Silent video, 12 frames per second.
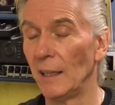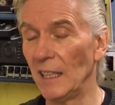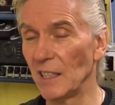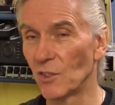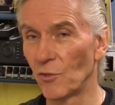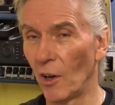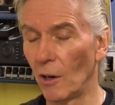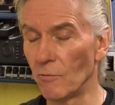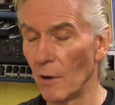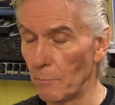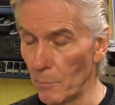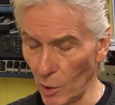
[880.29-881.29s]
It's for
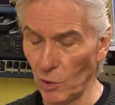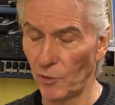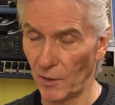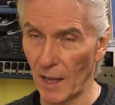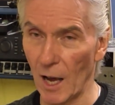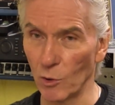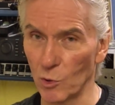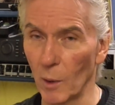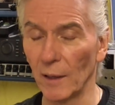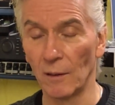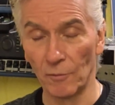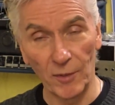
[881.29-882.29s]
removing the old
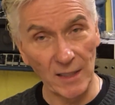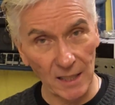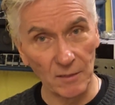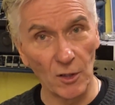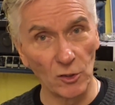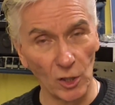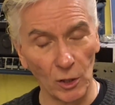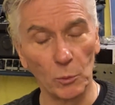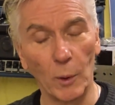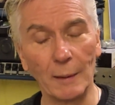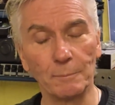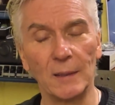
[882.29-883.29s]
one and fitting the new
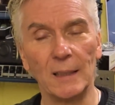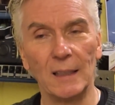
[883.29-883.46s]
one.